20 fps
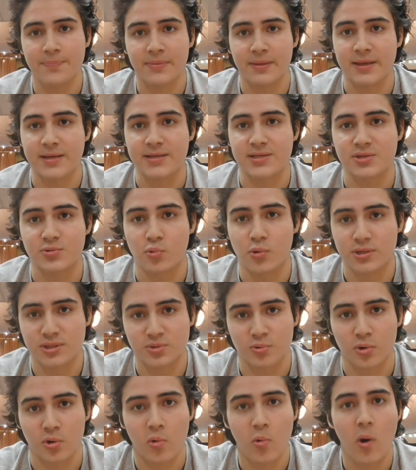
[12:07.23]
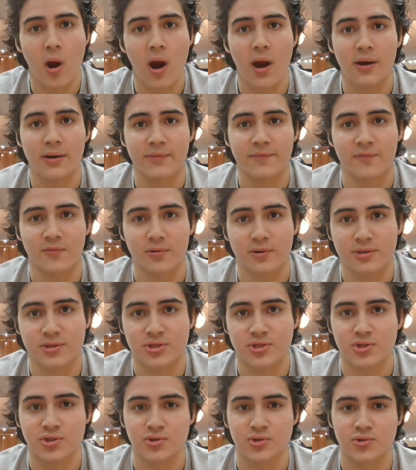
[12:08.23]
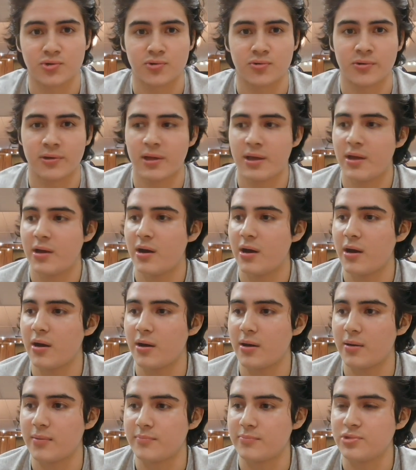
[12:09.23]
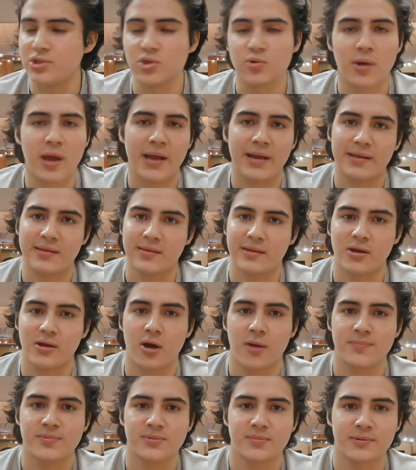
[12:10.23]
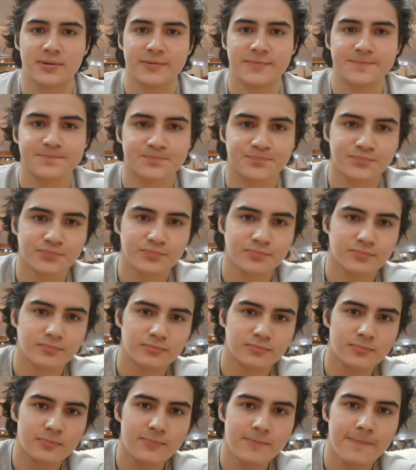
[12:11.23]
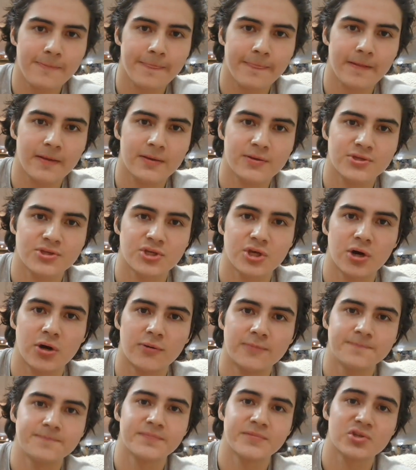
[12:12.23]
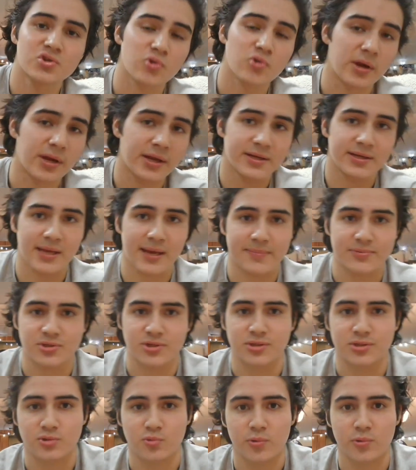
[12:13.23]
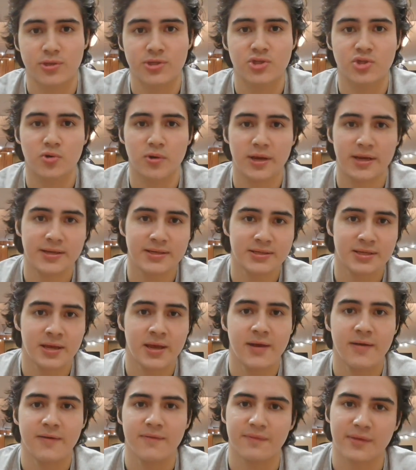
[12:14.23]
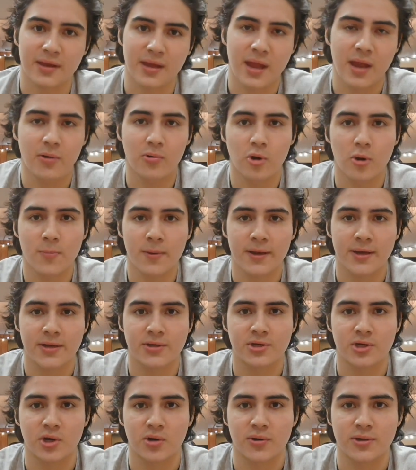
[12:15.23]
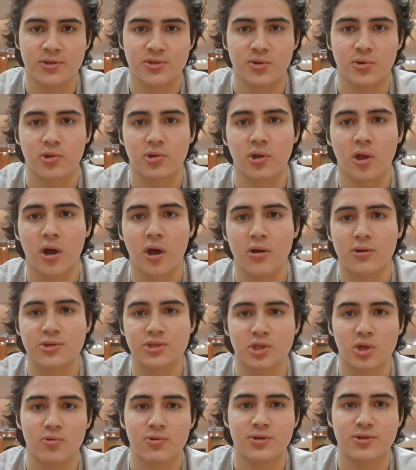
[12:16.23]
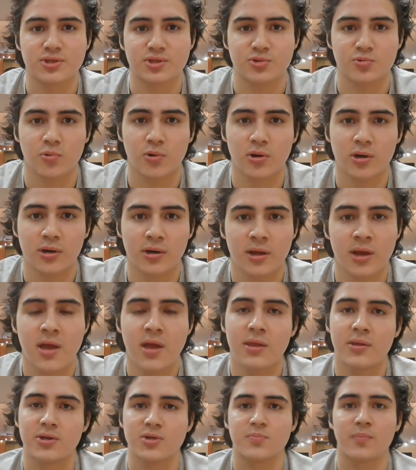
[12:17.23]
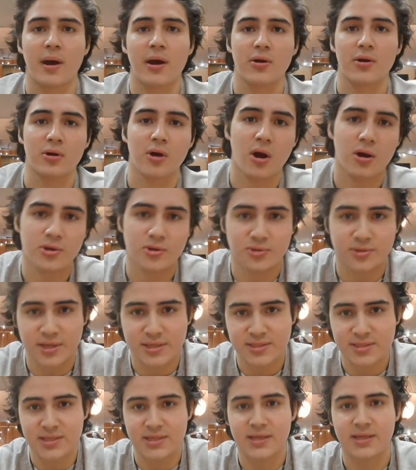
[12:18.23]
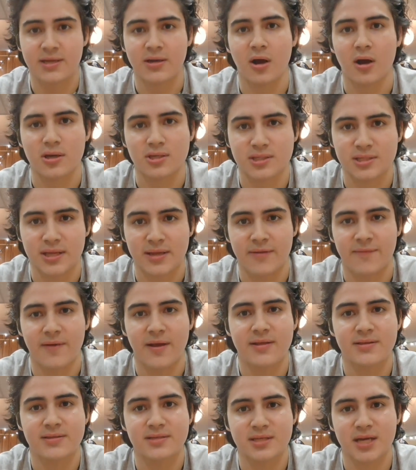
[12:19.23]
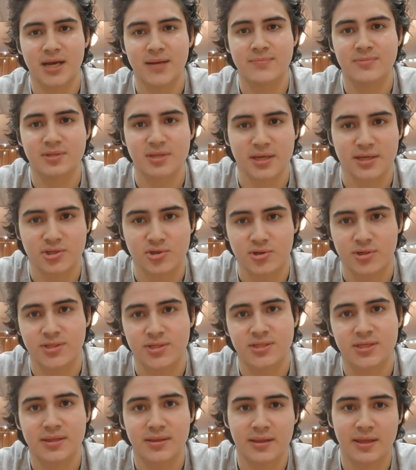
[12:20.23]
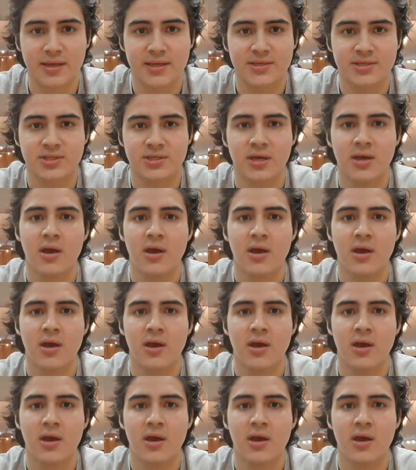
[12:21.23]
is what's required for us to do anything optimally. So, trained actions. When trained via aerobic endurance or long, slow distance work, there's mitochondrial density and oxidative enzymes, citrate synthase.